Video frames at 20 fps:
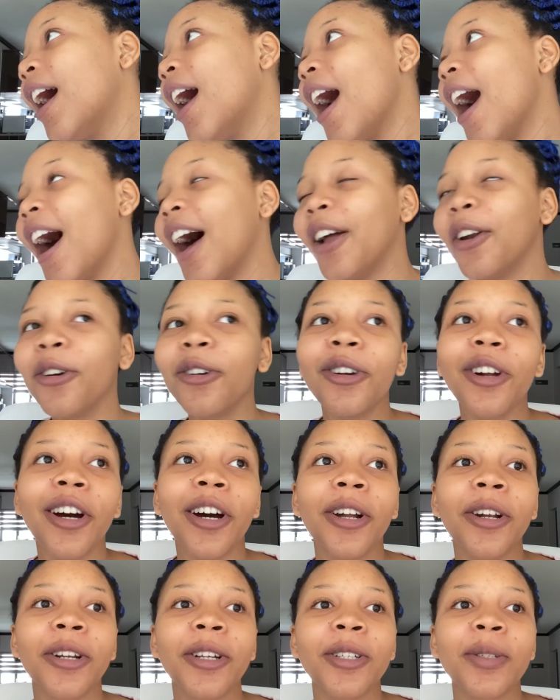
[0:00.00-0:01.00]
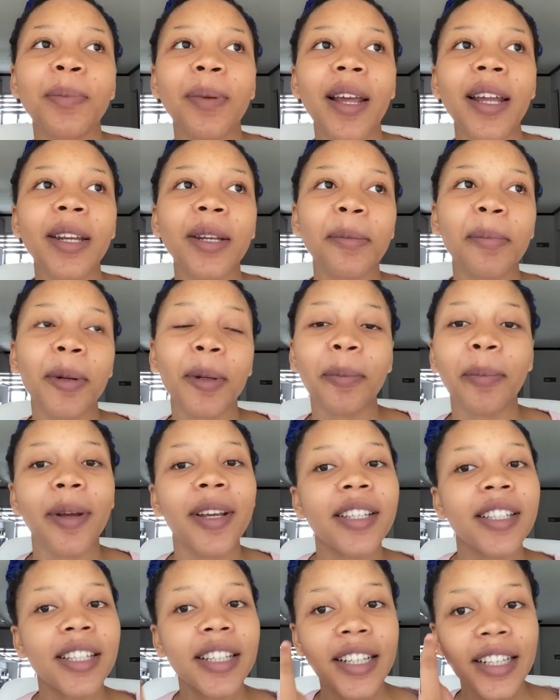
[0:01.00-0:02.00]
I don't know how to explain it, but
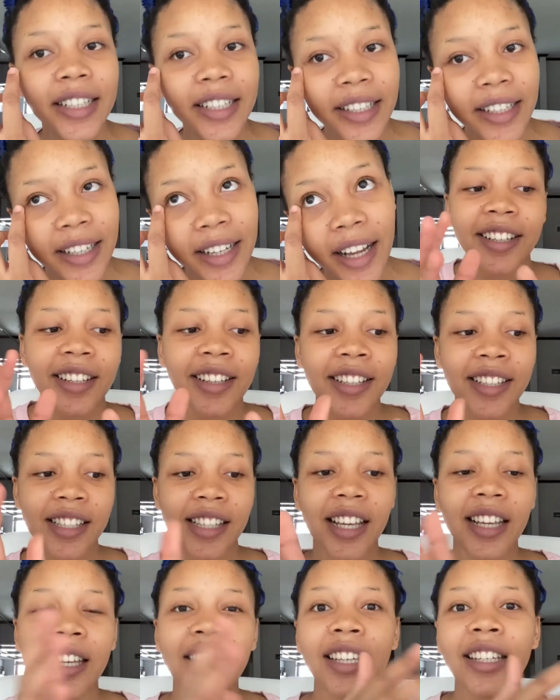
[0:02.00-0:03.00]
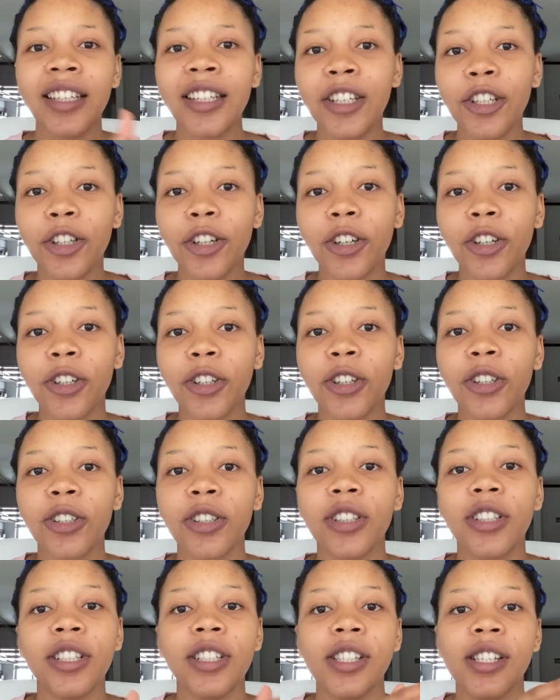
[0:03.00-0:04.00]
basically there's like e-girl,
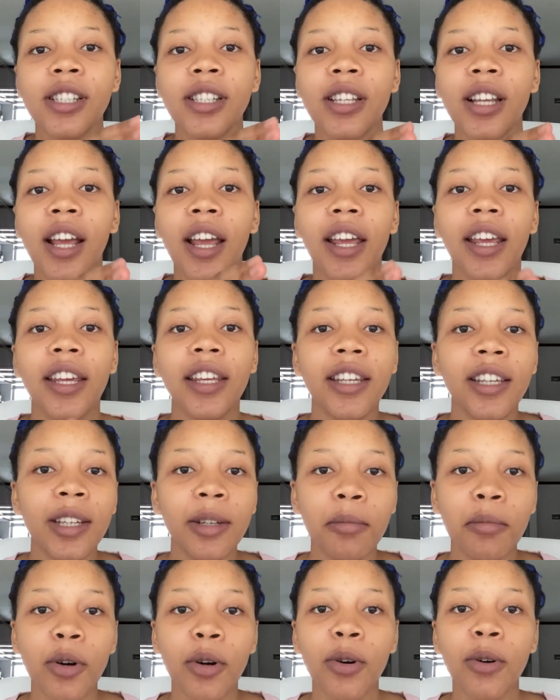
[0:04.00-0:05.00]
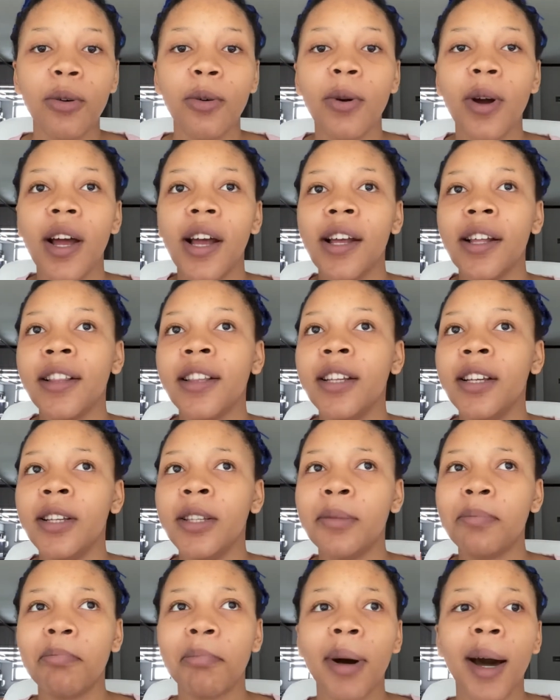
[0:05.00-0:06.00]
there's emo, there's
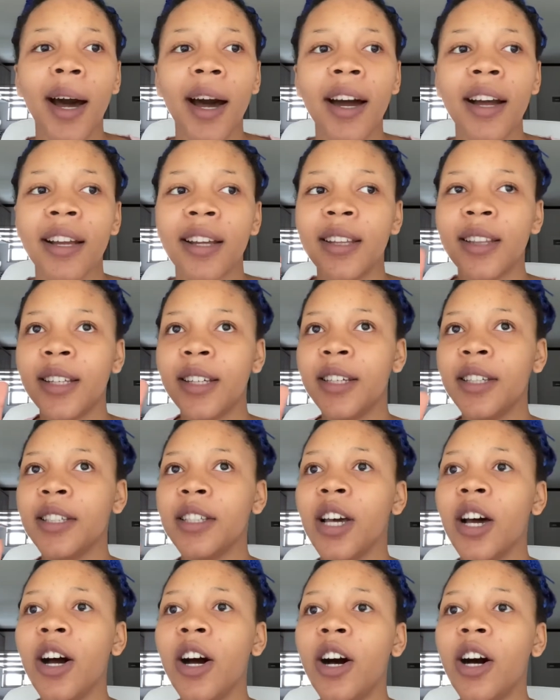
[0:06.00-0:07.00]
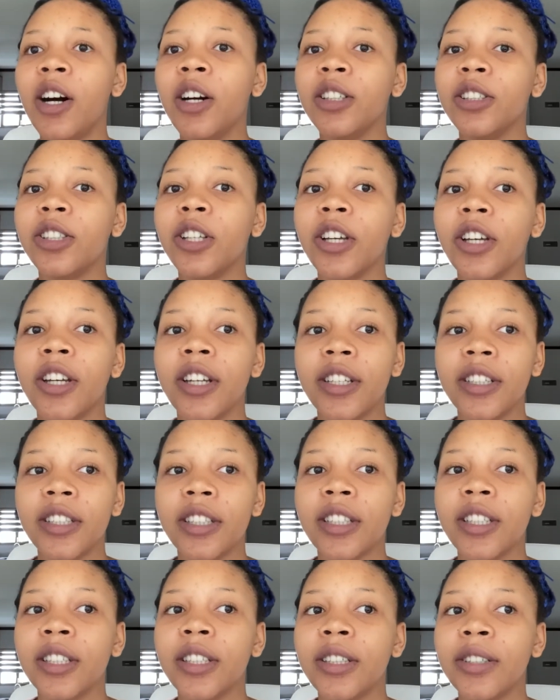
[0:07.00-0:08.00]
punk, there's
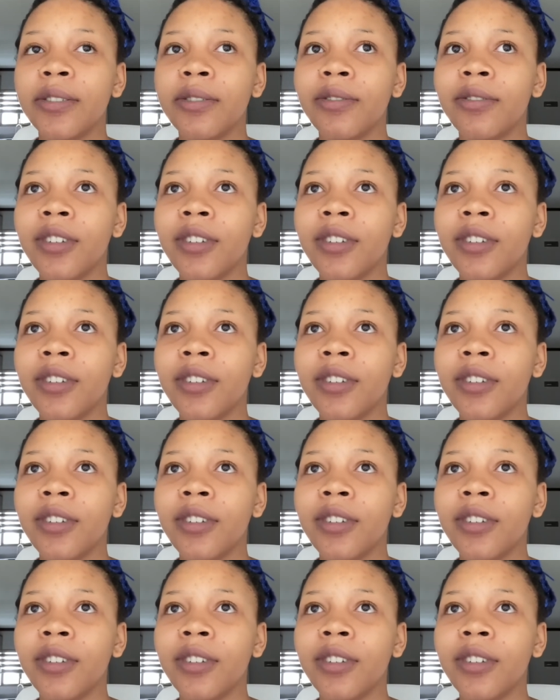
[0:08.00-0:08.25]
alternative,